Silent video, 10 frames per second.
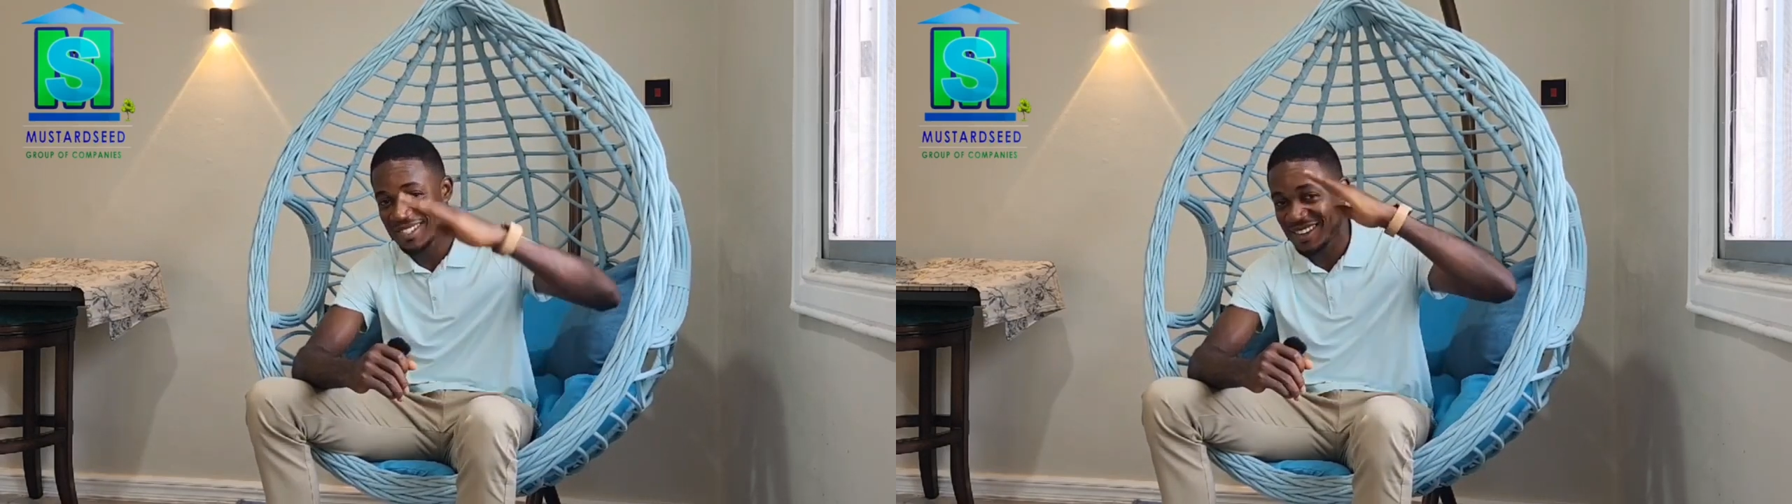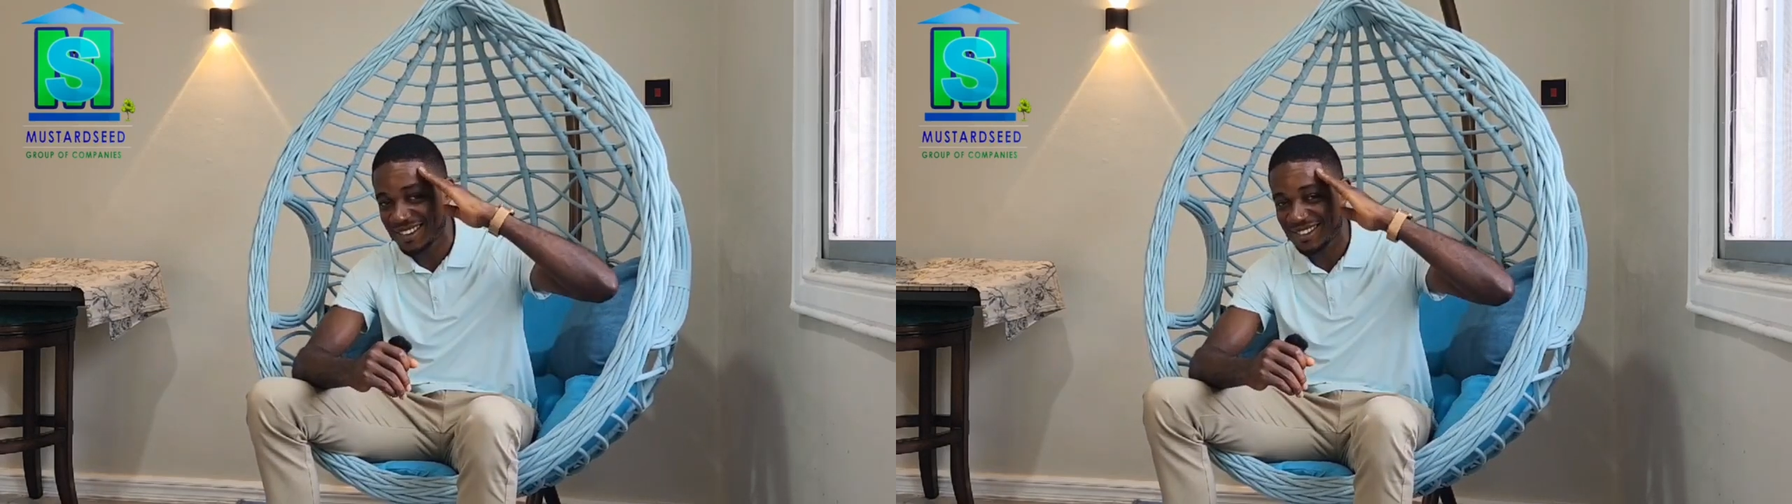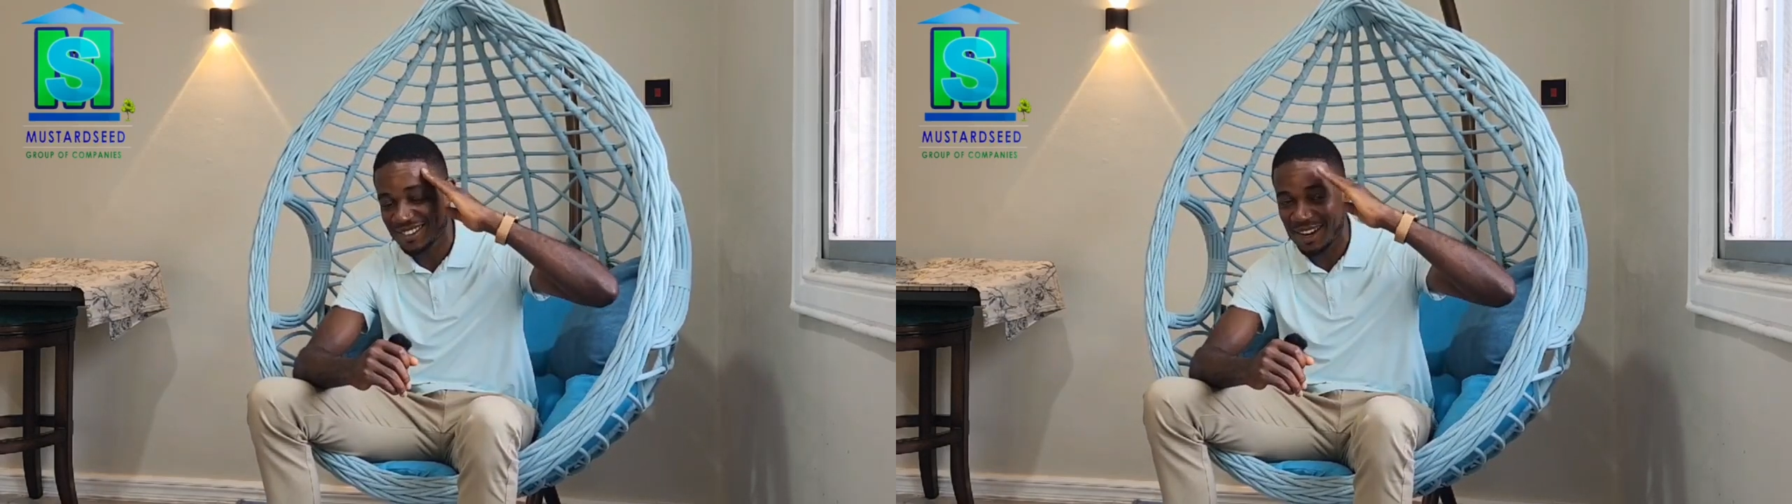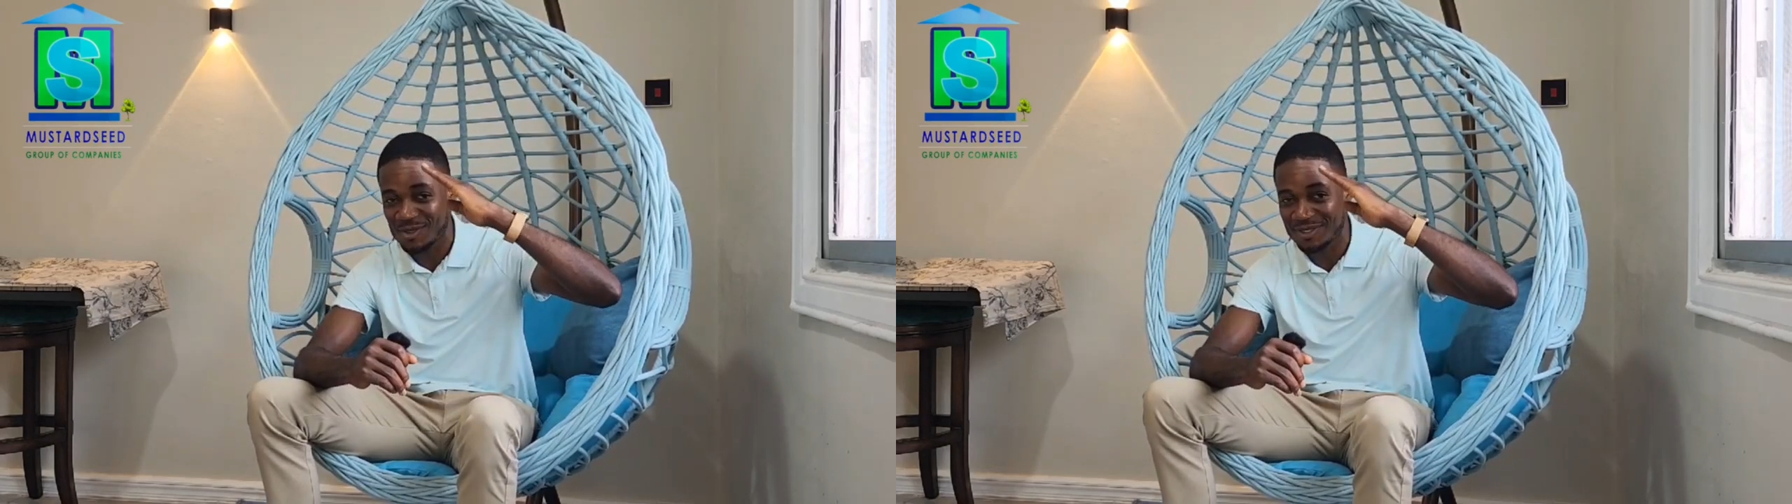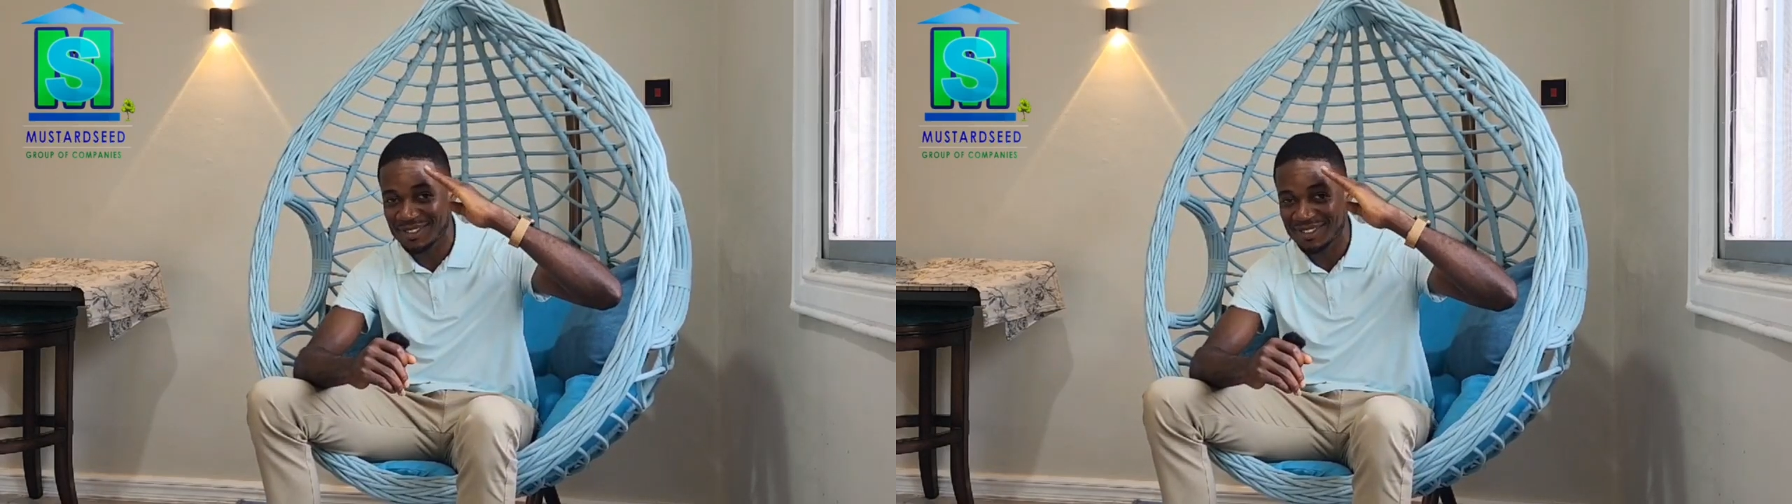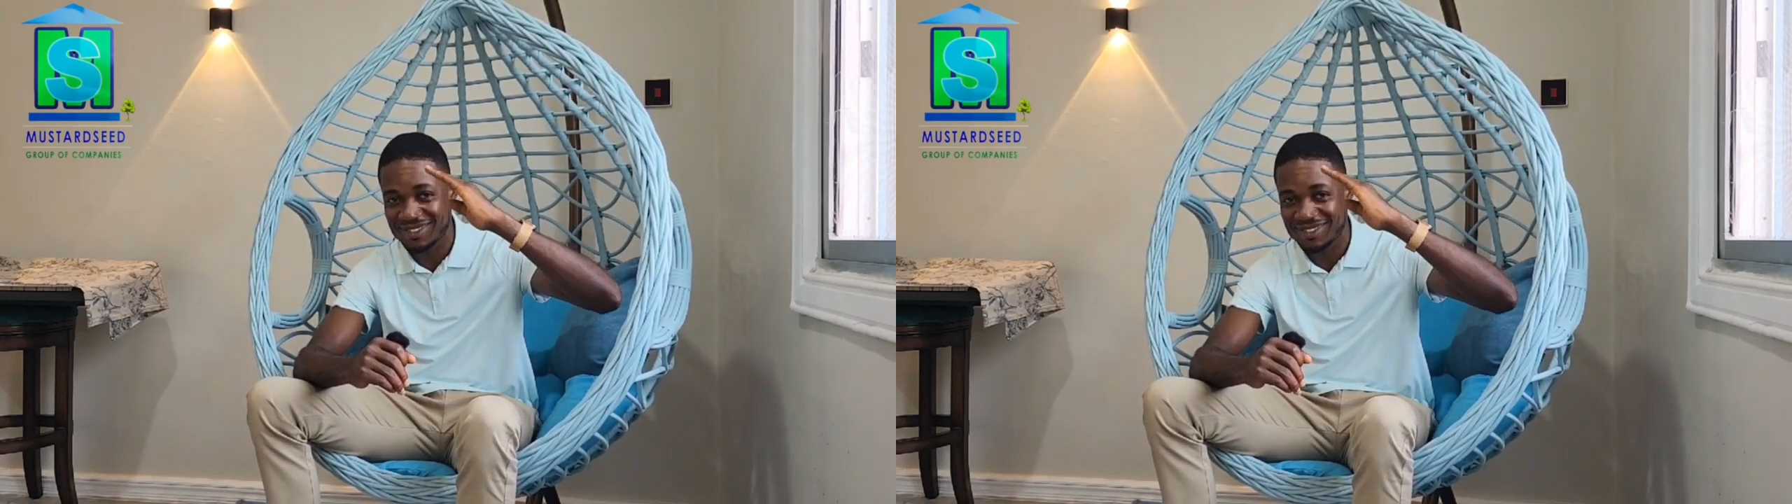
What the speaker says: sir. Salute.